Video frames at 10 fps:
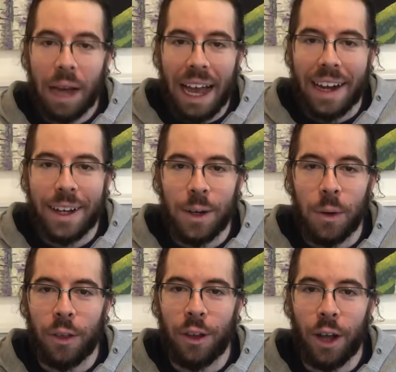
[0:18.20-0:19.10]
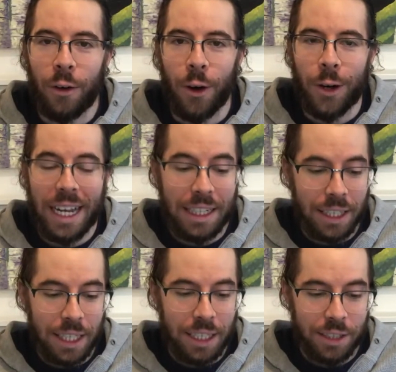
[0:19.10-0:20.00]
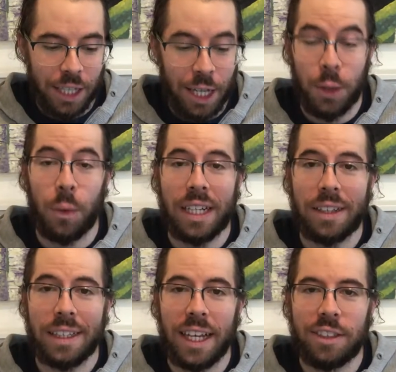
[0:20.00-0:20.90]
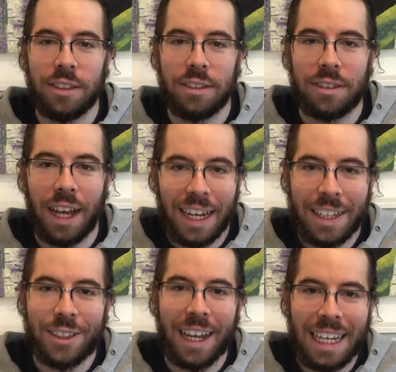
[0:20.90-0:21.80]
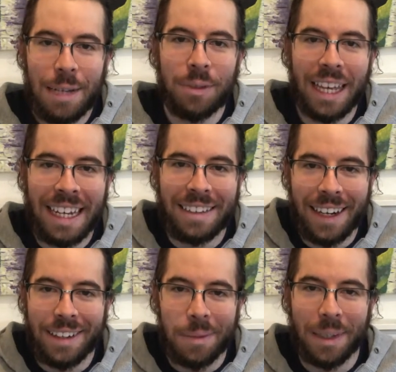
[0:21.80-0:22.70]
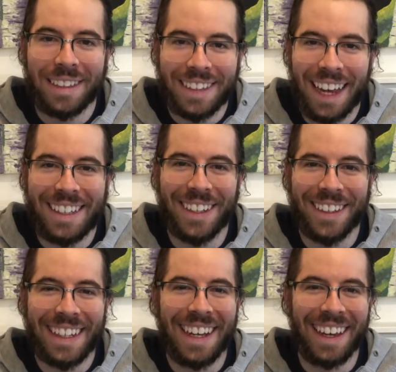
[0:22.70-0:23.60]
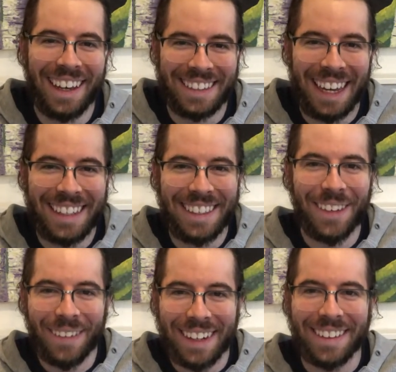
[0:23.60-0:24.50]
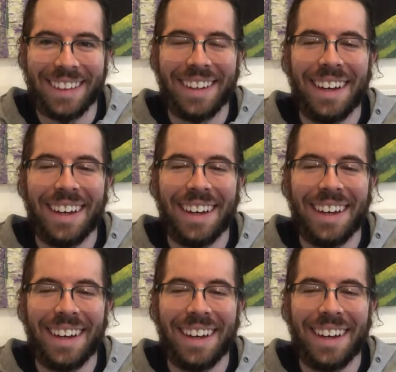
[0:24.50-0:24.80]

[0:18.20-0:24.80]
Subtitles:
back with another daily/weekly lesson. I guess I keep saying daily, but it's actually weekly.